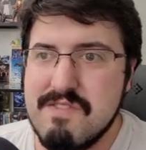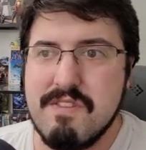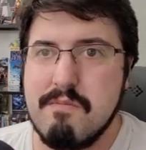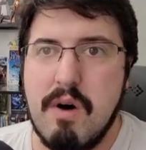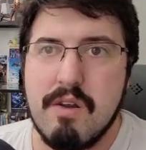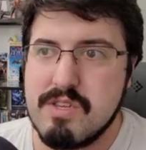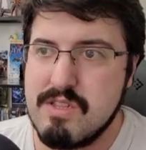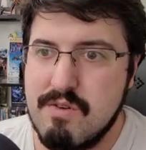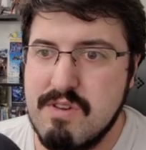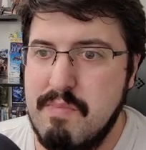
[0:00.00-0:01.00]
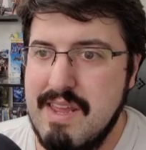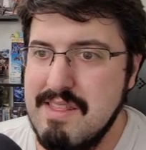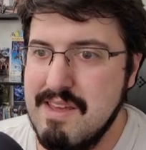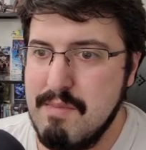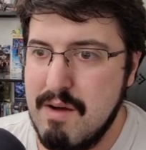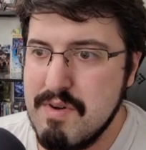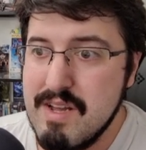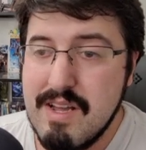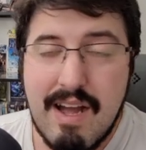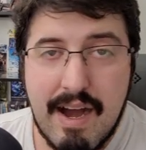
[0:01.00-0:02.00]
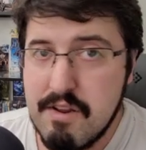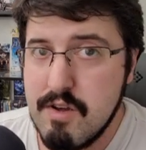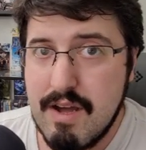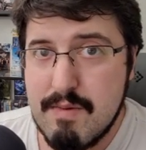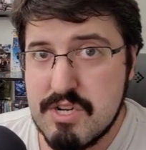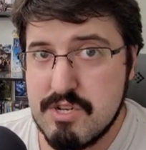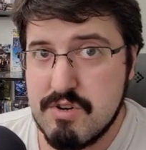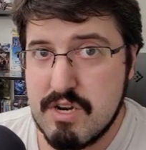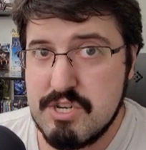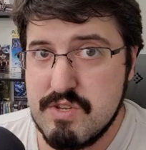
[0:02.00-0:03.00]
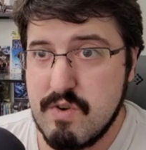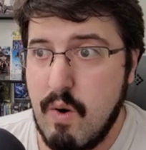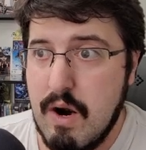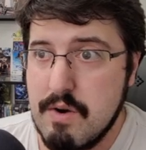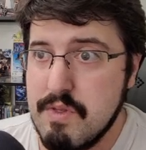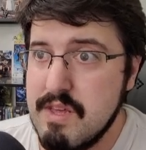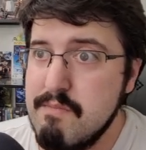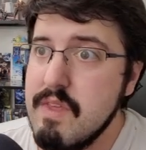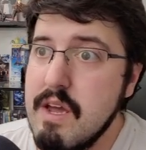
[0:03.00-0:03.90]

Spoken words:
for the models alone, to paint them up, I don't know how much construction is required with them,